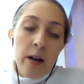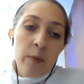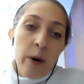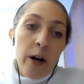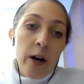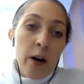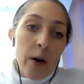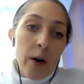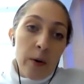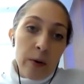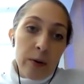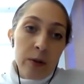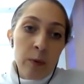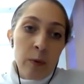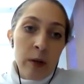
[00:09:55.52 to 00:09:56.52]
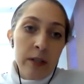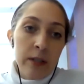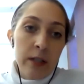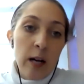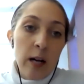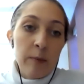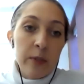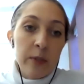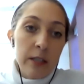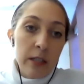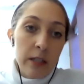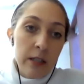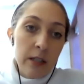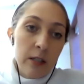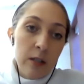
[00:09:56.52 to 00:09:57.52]
and where it goes once it comes
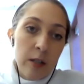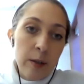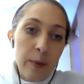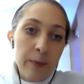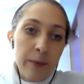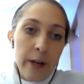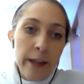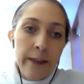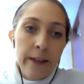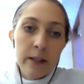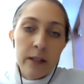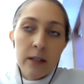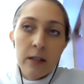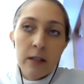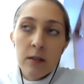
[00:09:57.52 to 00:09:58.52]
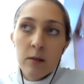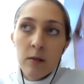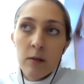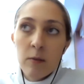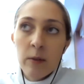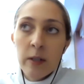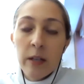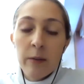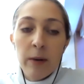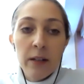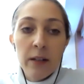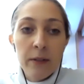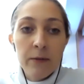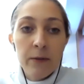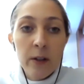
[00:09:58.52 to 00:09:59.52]
into the system. And this is really
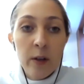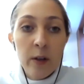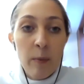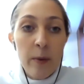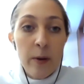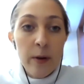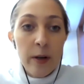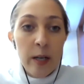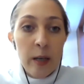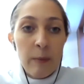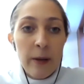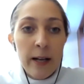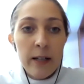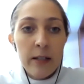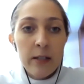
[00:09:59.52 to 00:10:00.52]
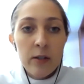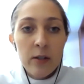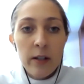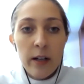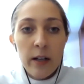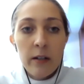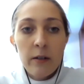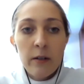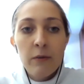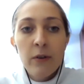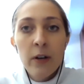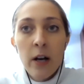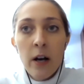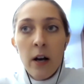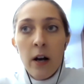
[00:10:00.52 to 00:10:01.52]
relevant for the community because there's a lot of
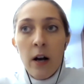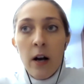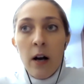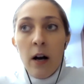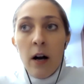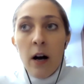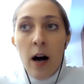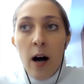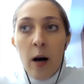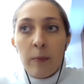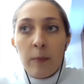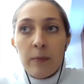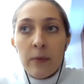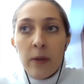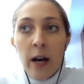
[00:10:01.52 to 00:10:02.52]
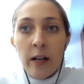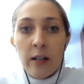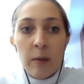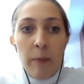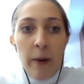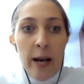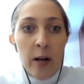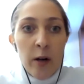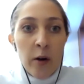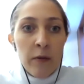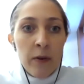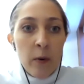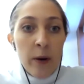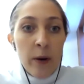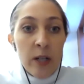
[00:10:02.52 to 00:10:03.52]
kind of debate
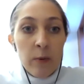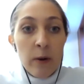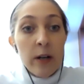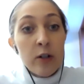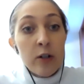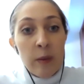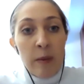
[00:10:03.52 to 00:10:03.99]
over wastewater